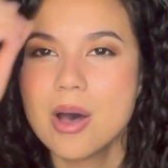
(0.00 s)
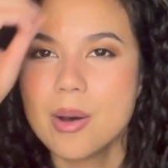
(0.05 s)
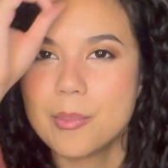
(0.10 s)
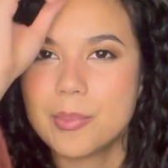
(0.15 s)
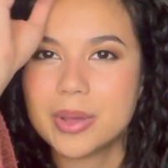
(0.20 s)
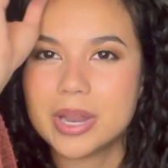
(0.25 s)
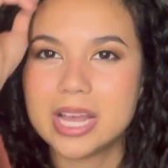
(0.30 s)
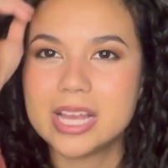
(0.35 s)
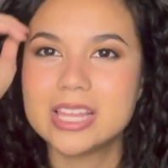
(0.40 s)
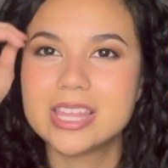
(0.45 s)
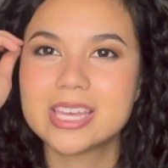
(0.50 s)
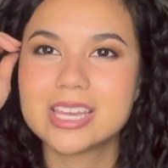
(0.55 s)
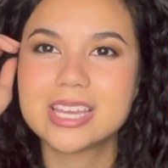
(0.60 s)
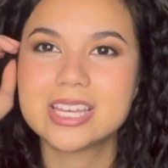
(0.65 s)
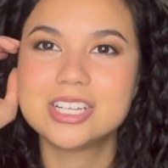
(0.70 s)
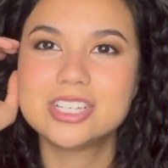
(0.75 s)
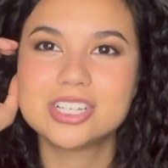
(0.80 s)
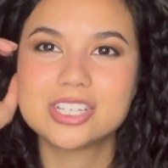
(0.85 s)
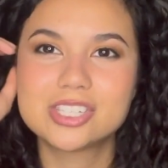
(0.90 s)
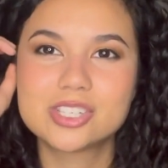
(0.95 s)
But I think
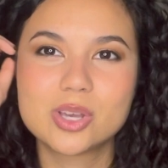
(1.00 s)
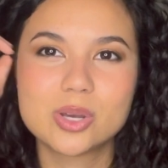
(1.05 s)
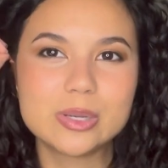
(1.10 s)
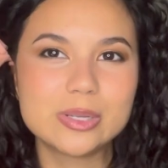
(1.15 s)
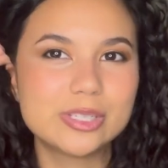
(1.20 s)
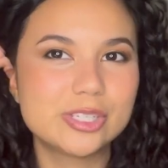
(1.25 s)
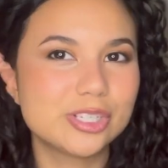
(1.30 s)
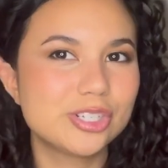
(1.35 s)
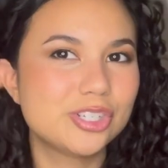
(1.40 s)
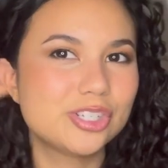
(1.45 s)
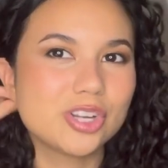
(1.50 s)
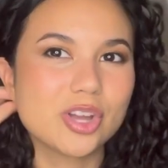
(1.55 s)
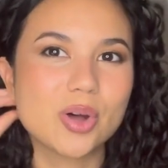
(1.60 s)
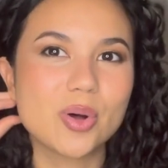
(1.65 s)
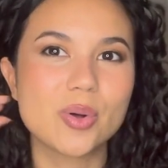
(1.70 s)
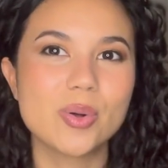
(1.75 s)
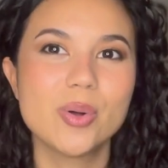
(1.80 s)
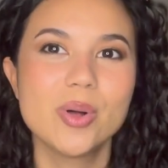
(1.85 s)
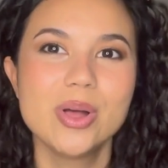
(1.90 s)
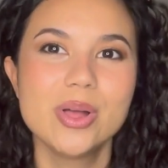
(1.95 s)
it just goes to
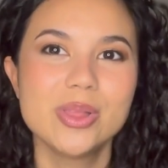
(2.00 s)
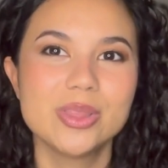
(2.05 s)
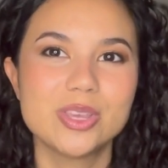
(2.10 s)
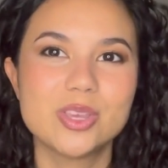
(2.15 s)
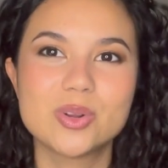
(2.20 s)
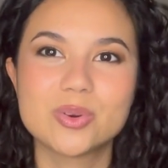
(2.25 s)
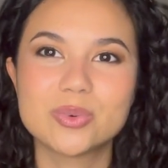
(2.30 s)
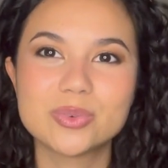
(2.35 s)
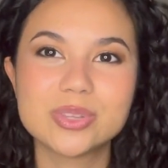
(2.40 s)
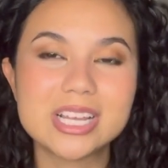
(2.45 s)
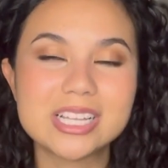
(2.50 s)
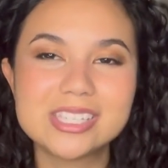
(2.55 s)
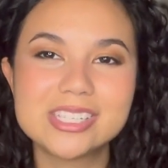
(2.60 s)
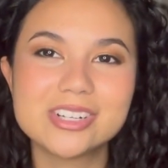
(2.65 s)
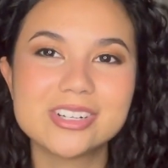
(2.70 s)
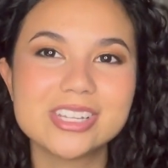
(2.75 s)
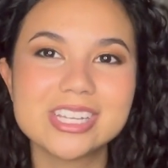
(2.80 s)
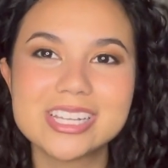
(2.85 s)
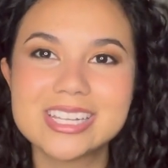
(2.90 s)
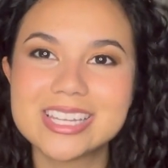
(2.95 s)
show you don't
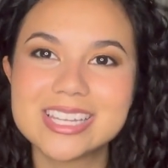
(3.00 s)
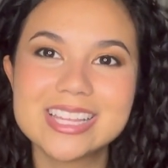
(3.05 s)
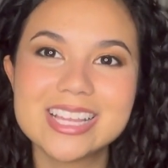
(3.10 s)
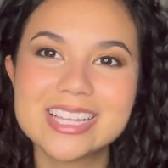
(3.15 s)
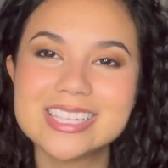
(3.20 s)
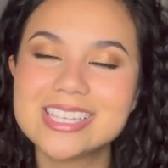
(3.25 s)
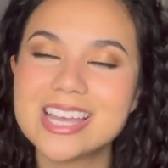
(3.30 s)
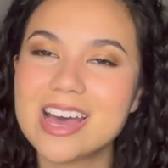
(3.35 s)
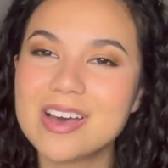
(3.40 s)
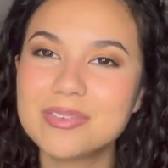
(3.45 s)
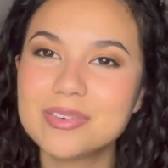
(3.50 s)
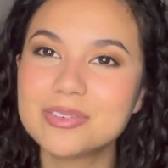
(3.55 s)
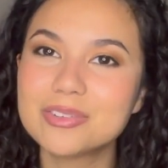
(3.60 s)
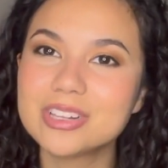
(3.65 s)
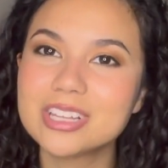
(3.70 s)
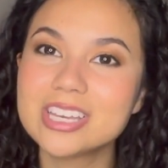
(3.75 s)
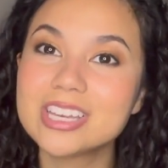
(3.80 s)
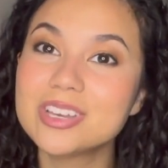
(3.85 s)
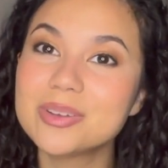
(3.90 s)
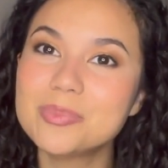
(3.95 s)
necessarily need that to have a
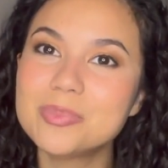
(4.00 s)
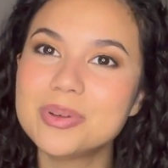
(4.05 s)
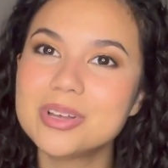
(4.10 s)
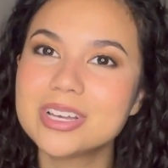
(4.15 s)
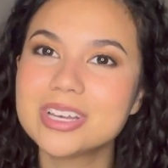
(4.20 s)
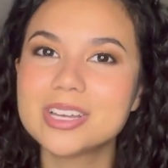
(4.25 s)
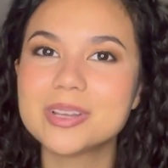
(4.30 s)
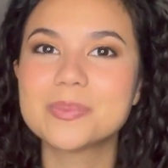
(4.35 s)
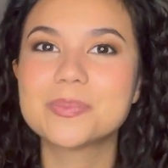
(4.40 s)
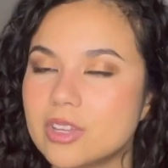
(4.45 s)
really good book.